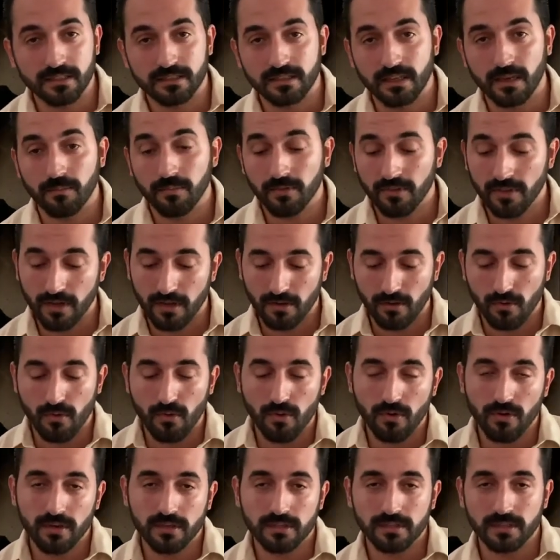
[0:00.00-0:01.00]
same thing,
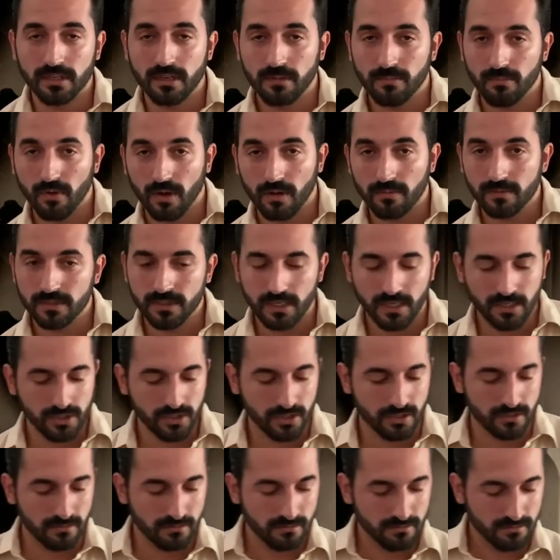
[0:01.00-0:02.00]
chorus and
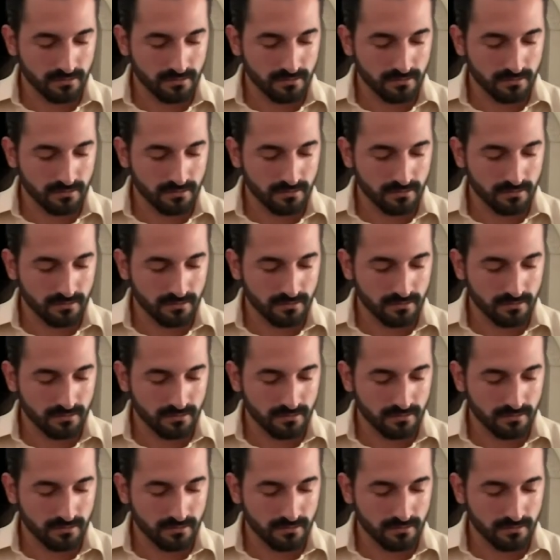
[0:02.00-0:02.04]
improvisation,